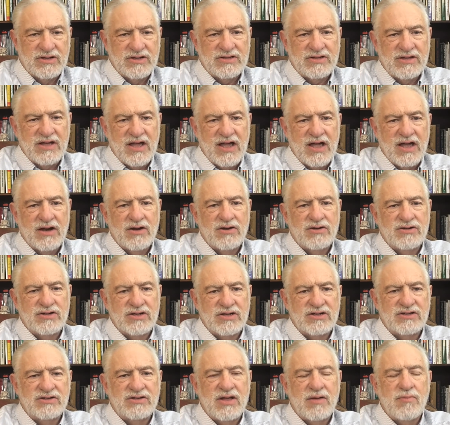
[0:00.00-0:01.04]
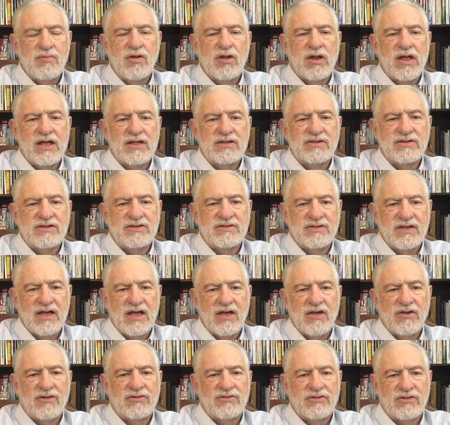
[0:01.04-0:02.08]
This energy stimulates the
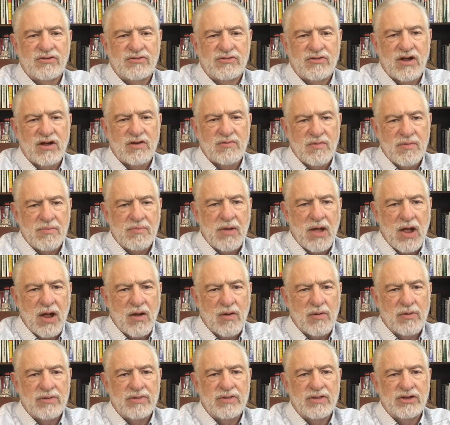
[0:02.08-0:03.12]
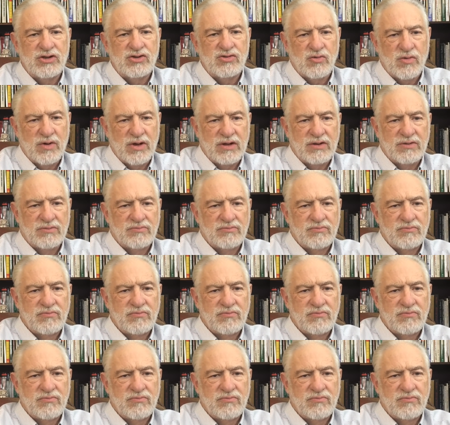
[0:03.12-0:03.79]
cells to start repairing the joint.